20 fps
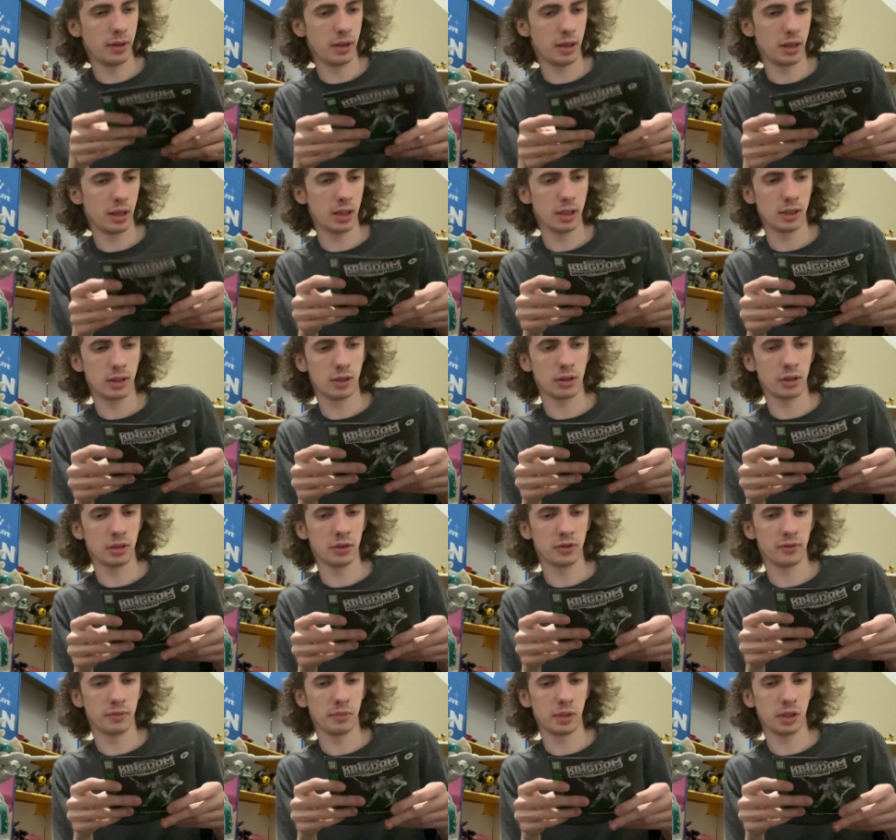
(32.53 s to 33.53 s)
his
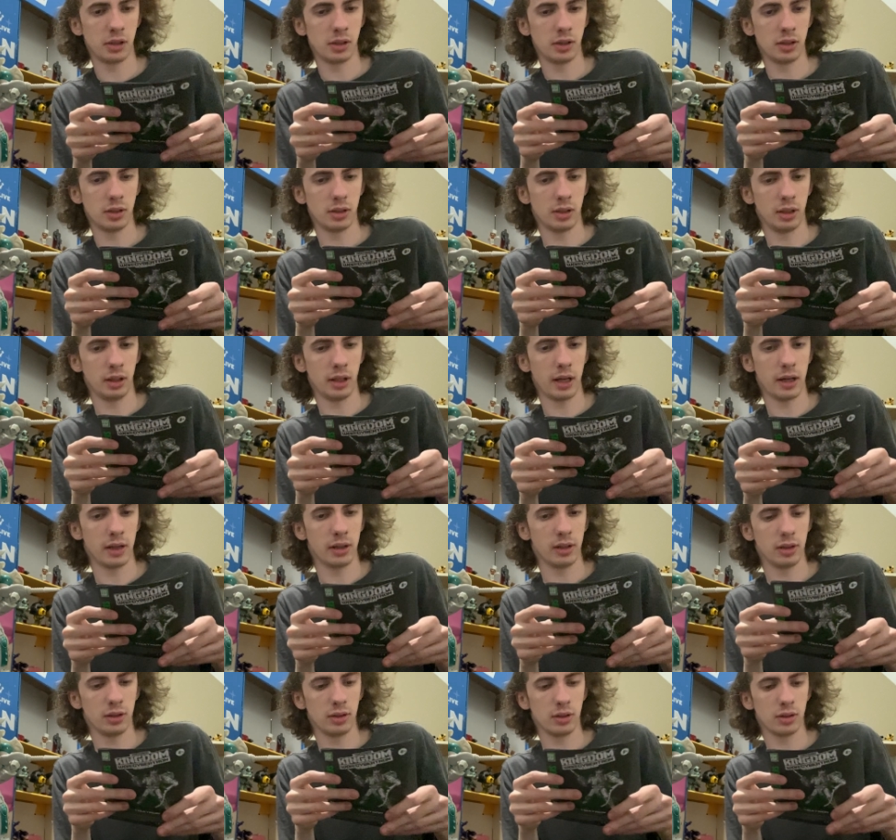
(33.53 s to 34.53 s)
transformation is a lot
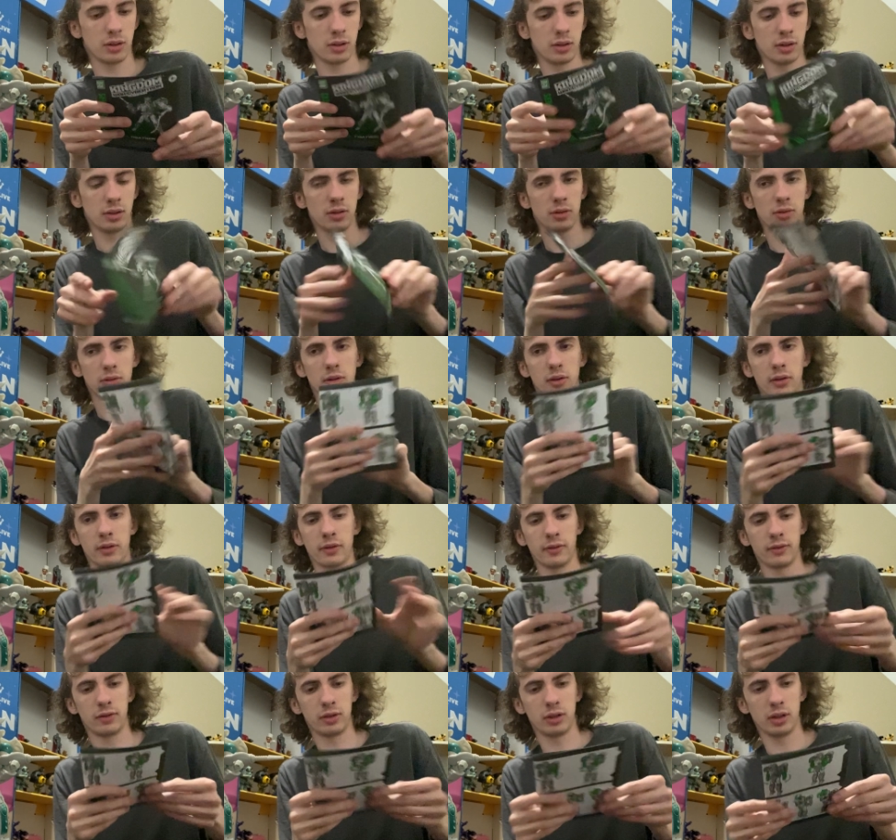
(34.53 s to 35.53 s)
easier to do or
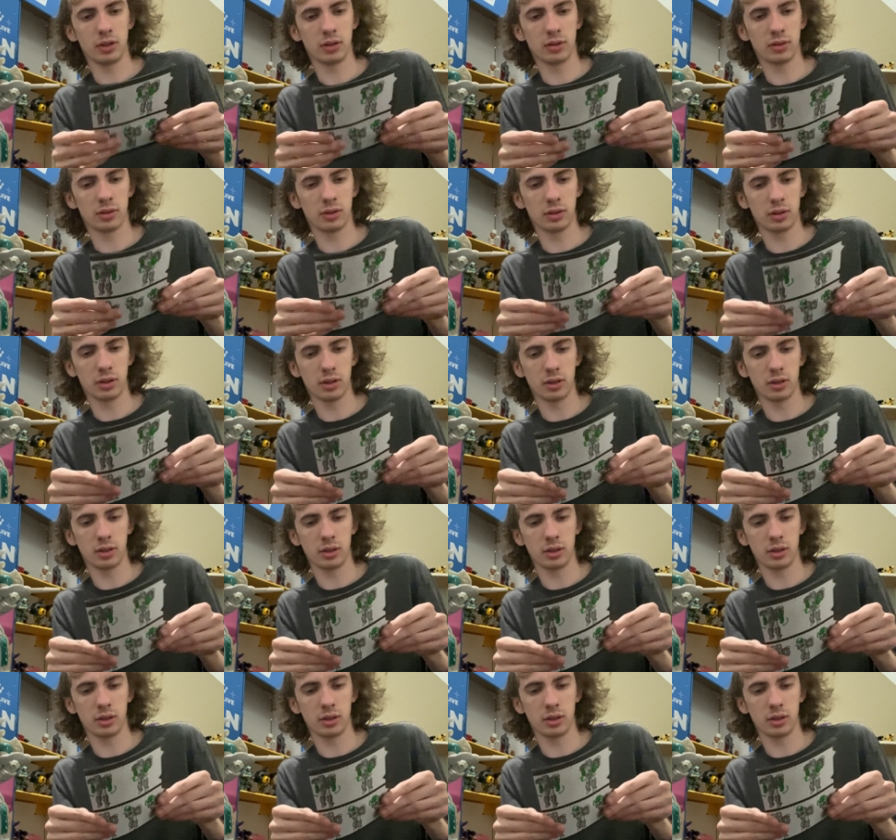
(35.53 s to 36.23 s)
if Cheetor is a